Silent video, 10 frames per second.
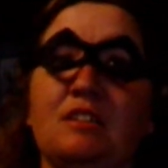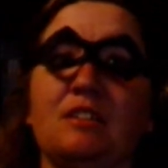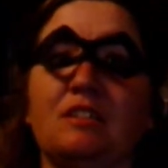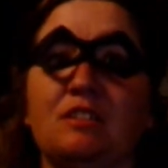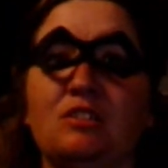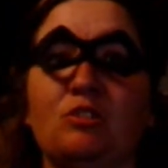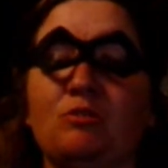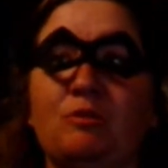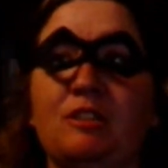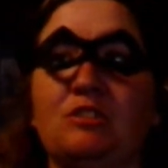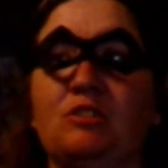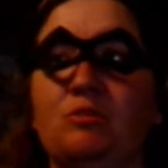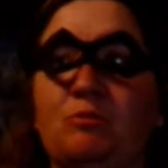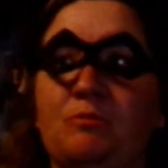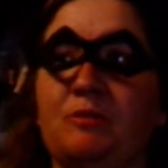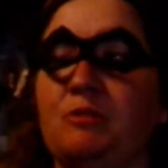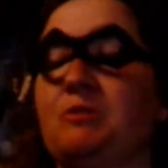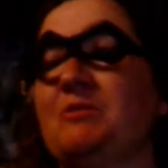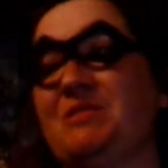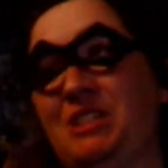Here you have
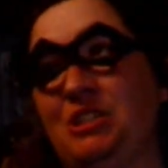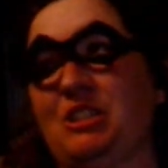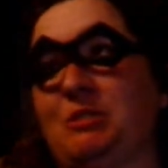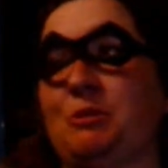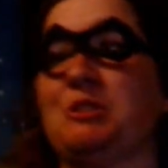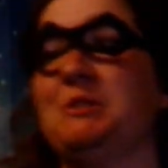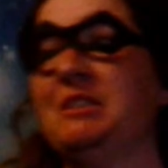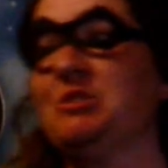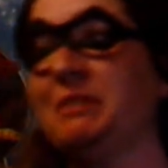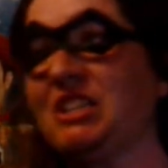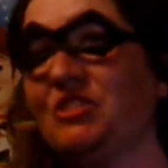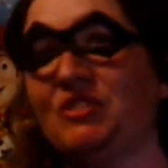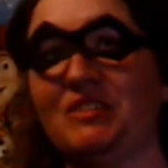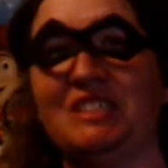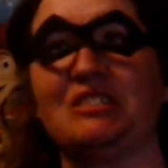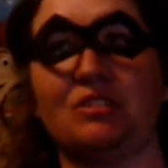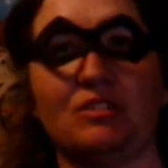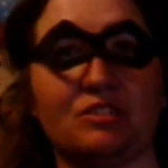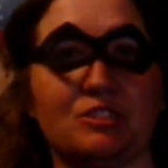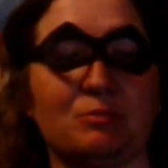to watch an HBO Max for
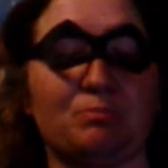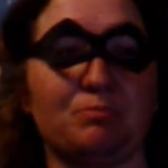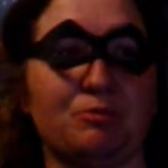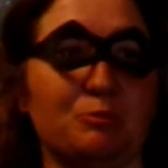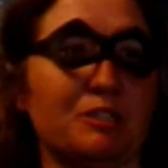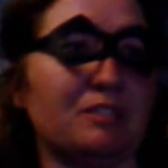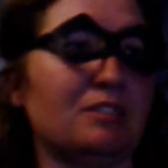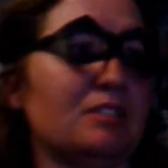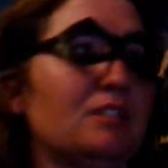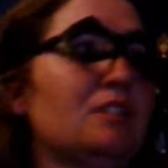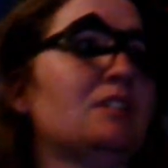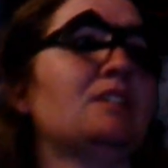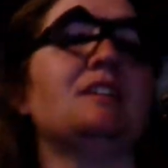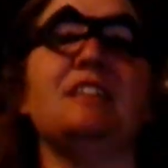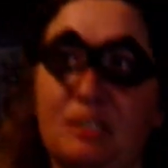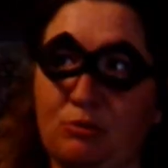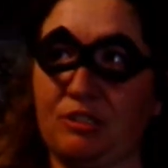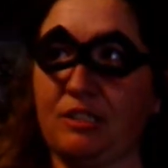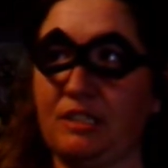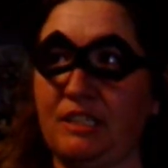$15 per month. It's worth
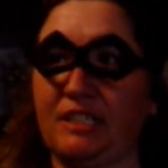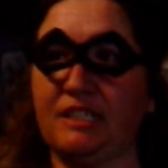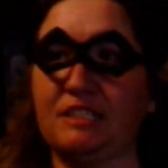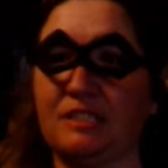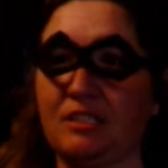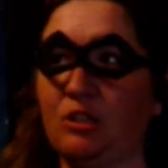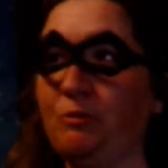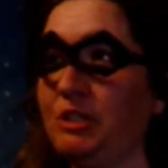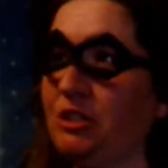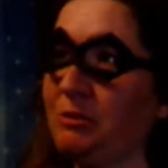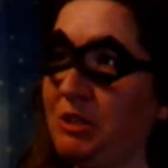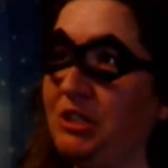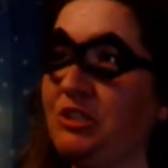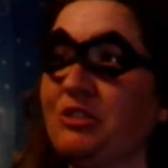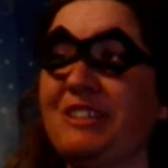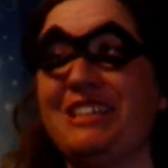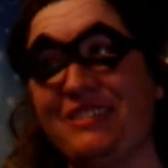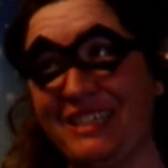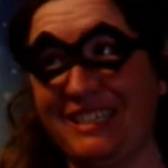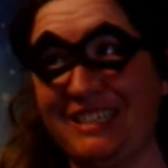it, yes. Hopefully your internet